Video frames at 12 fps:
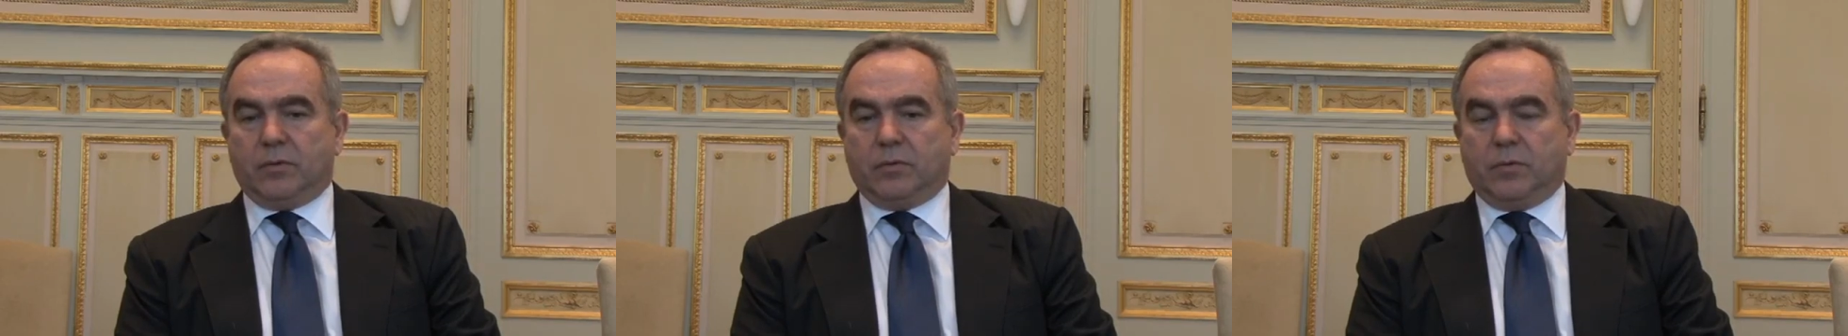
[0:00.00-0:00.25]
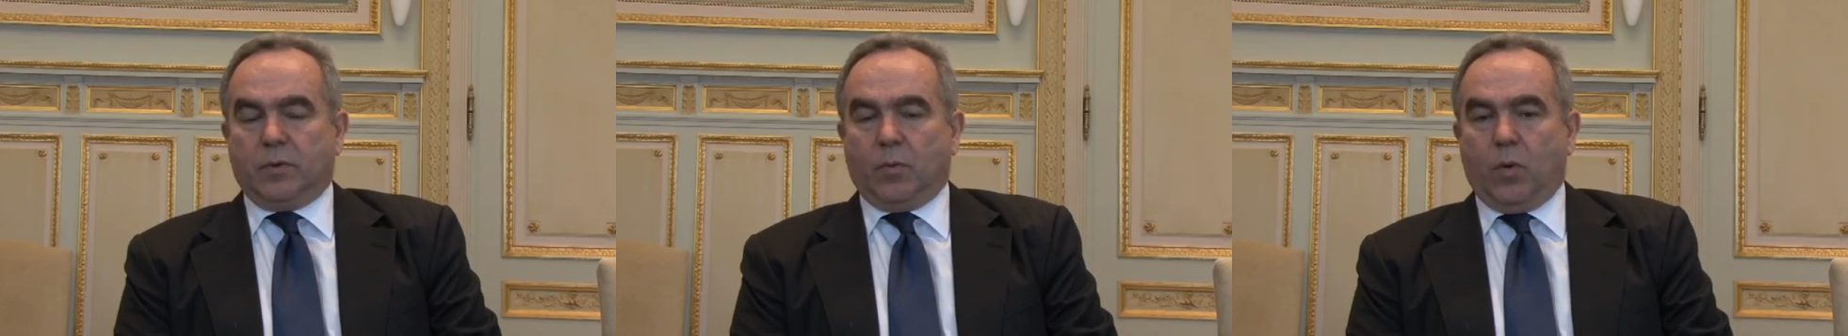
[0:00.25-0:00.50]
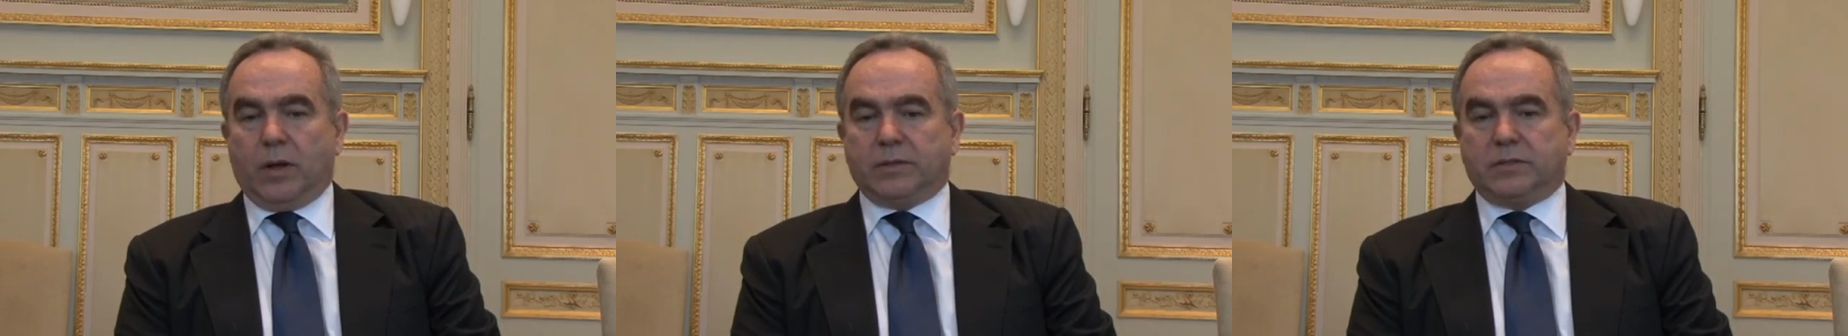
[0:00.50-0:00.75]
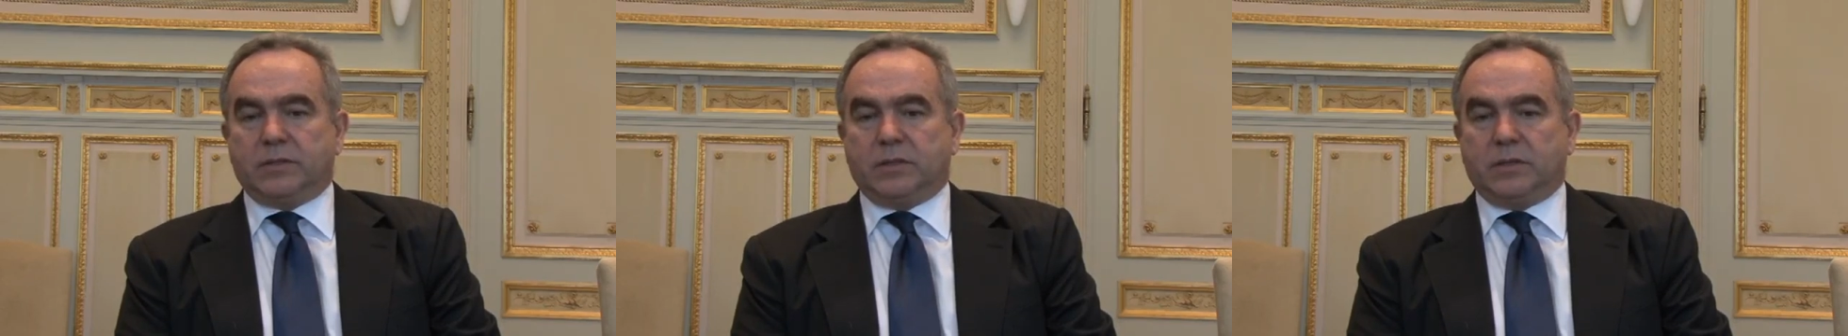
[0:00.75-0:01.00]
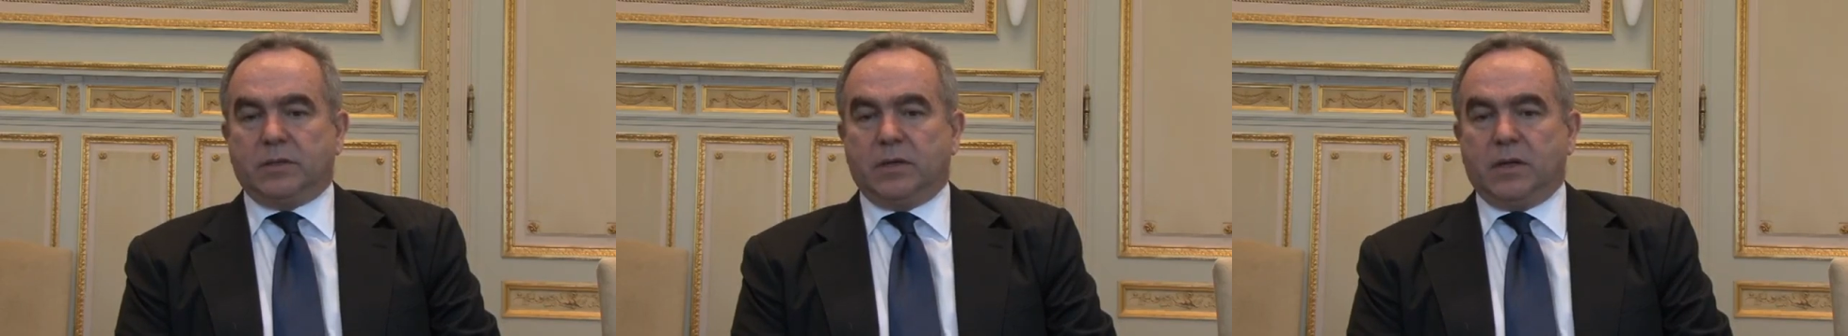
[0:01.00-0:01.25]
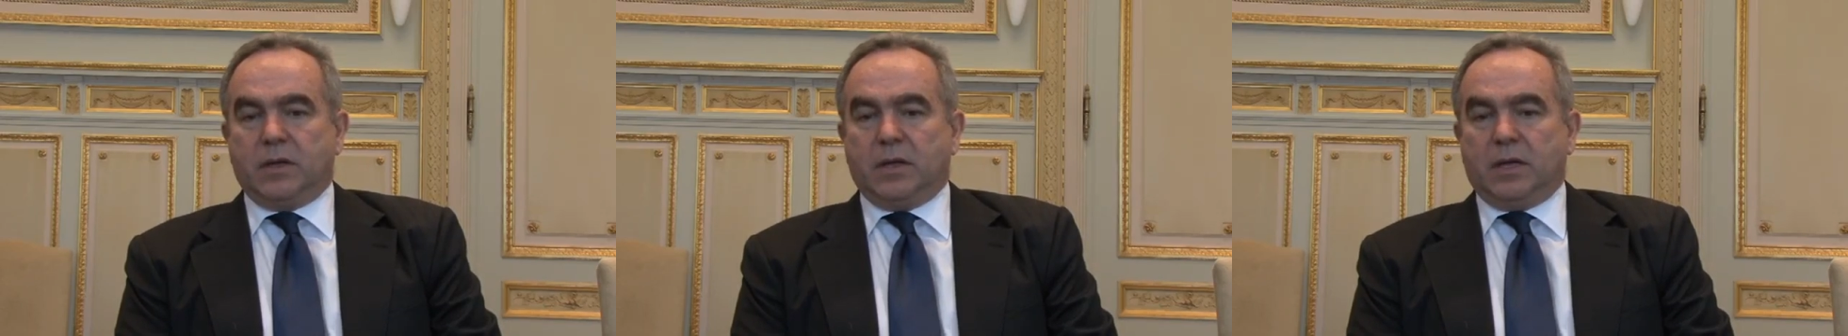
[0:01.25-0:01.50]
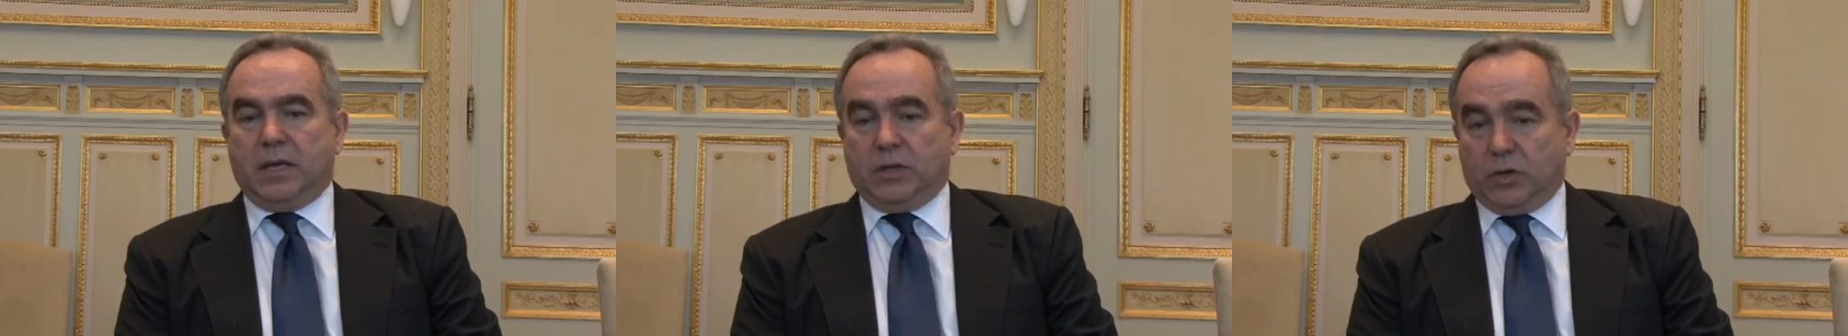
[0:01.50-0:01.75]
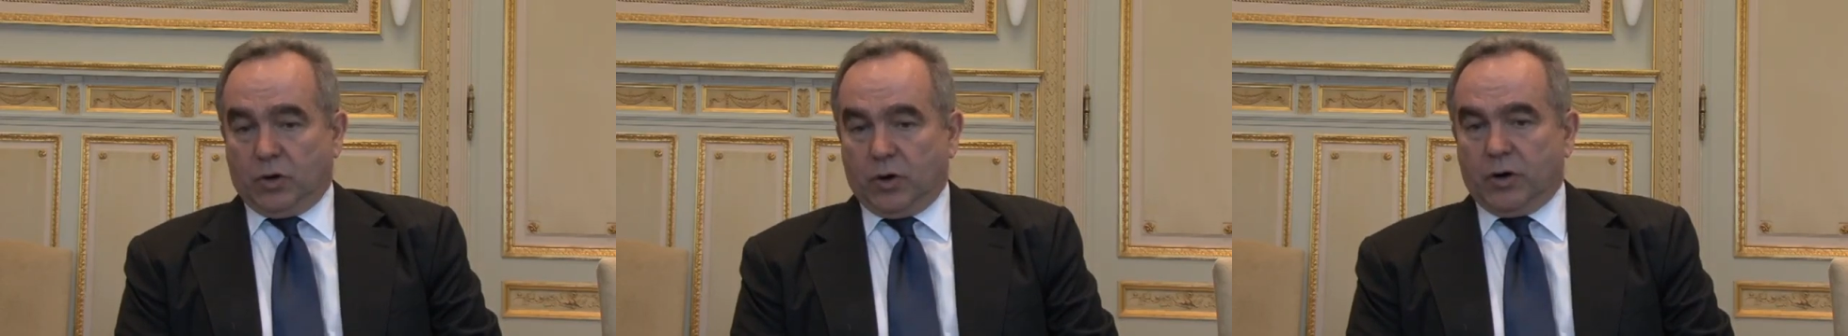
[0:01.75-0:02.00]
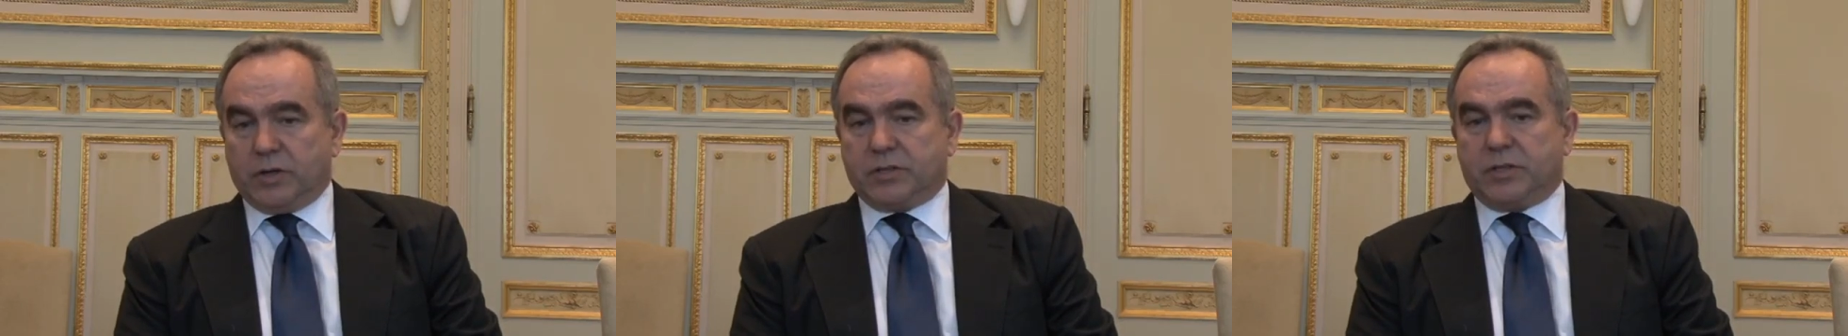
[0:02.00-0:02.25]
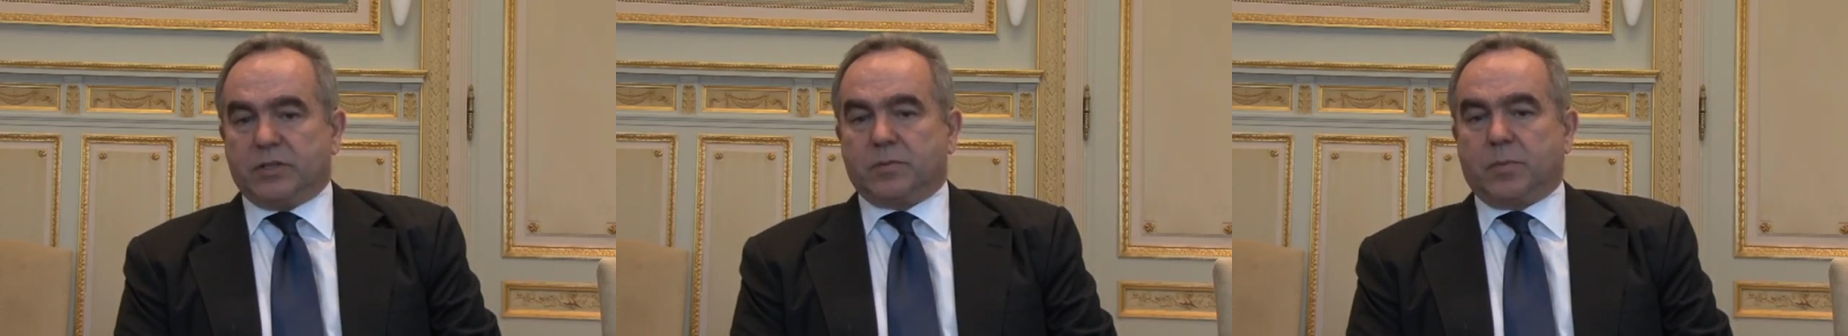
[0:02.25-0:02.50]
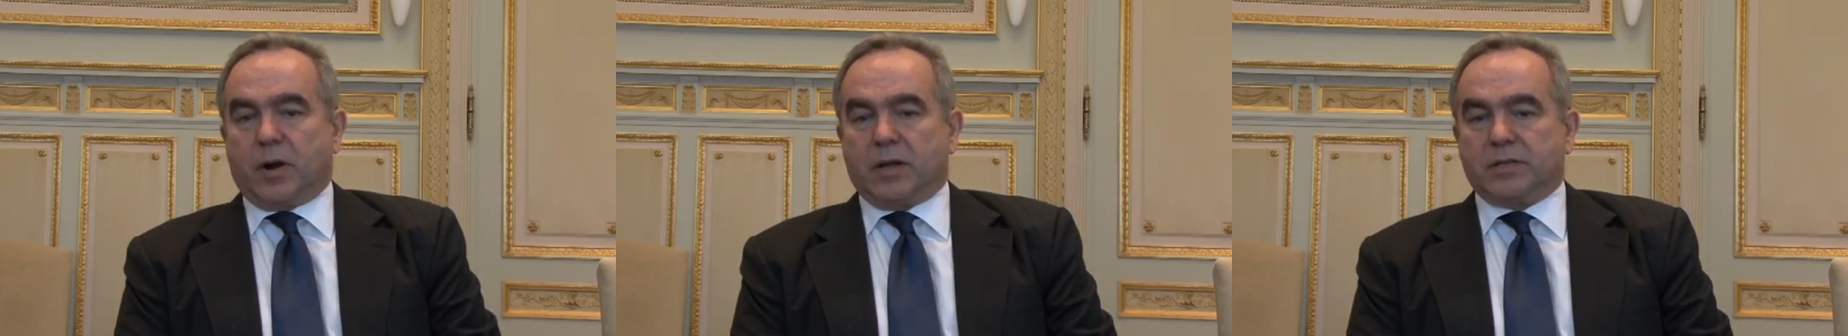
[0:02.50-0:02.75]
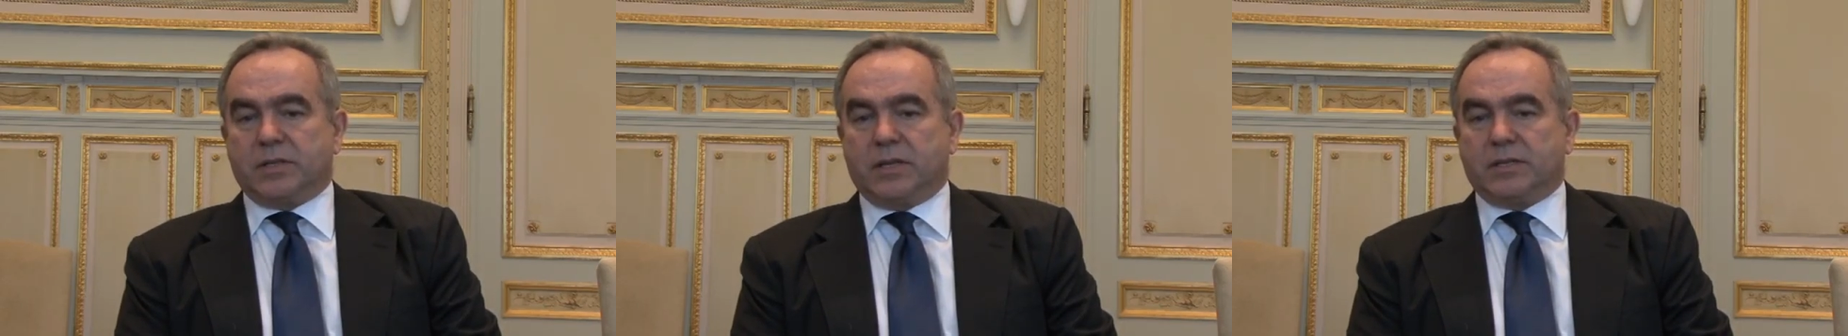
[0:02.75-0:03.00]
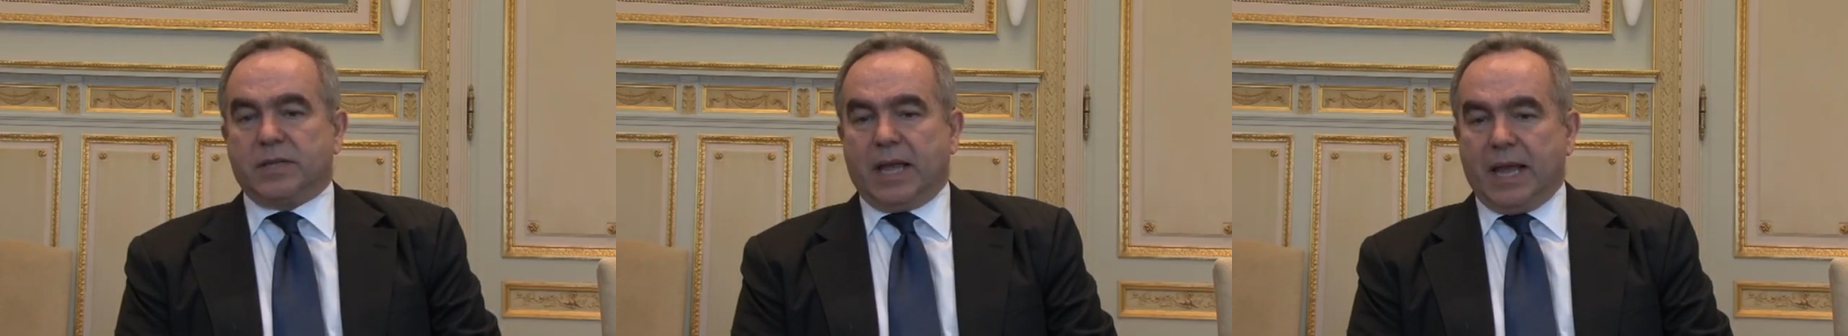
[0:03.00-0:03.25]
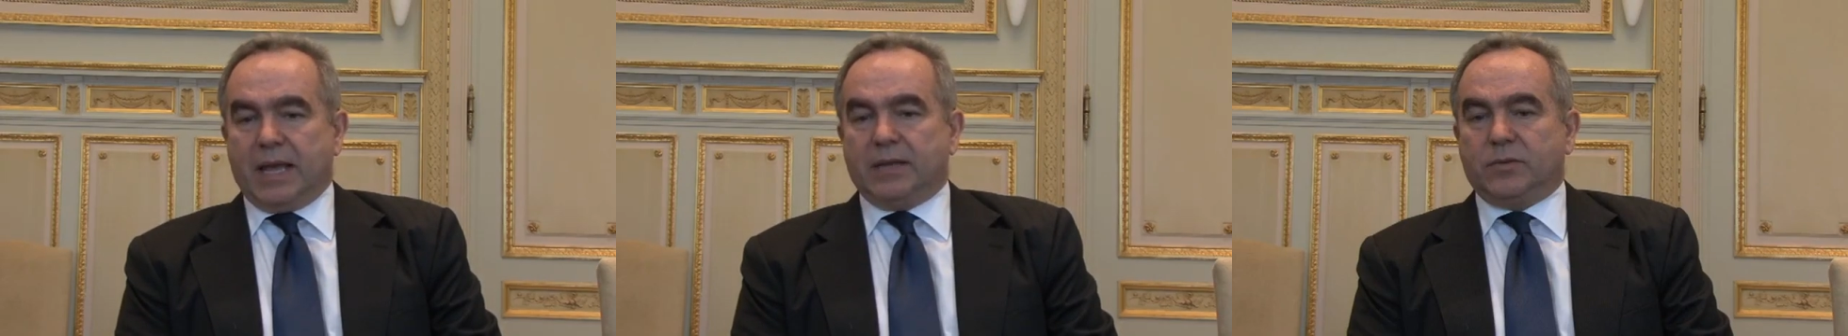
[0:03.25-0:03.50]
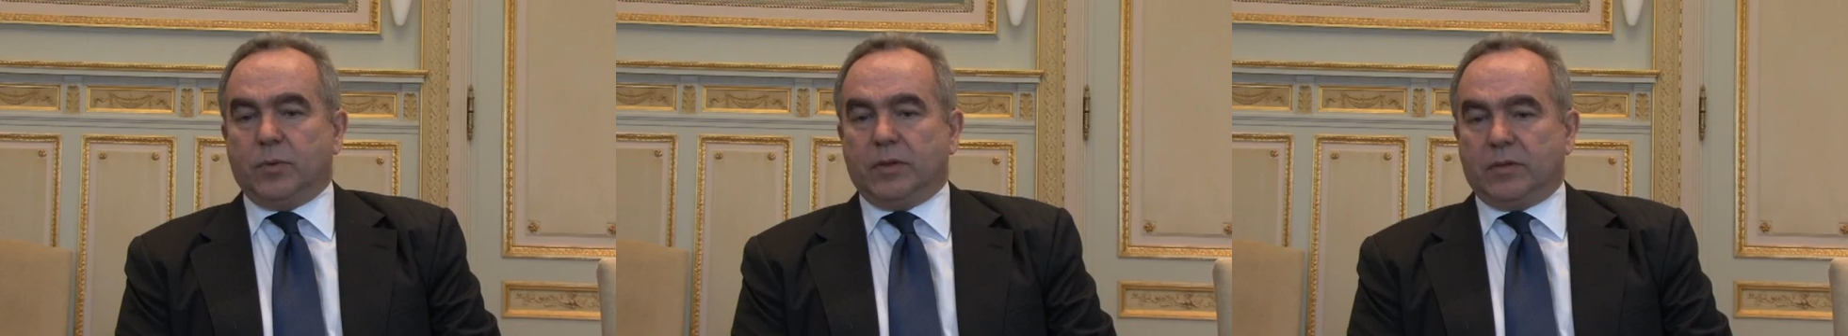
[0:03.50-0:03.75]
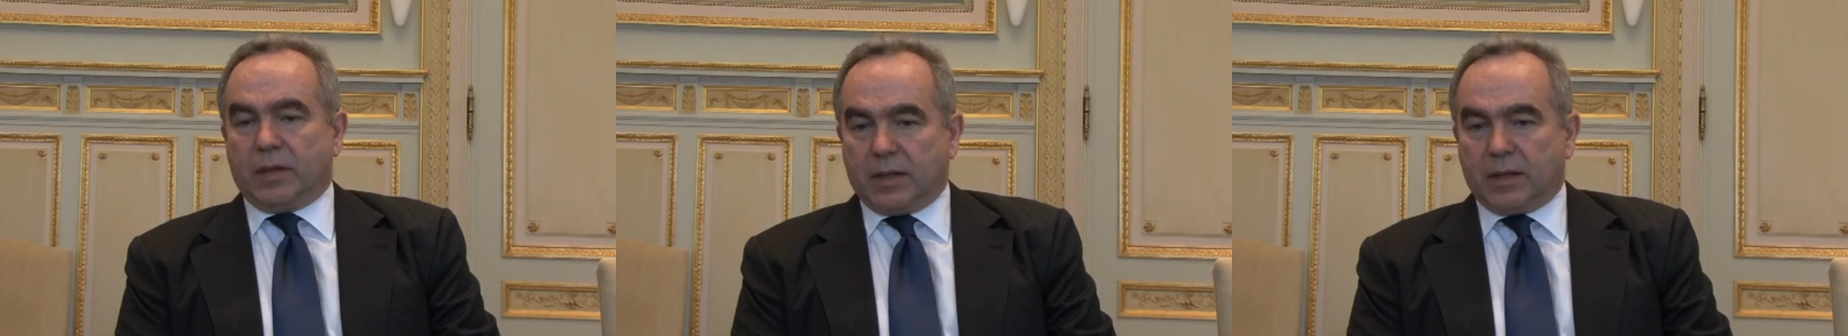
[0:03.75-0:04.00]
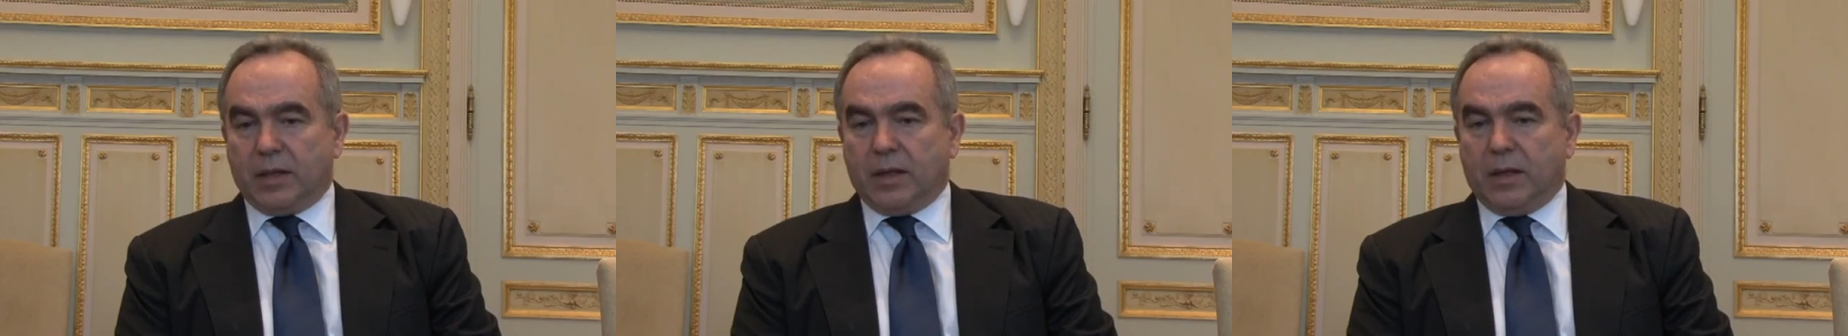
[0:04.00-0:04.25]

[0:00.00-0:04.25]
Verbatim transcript: We want to encourage this process, and we think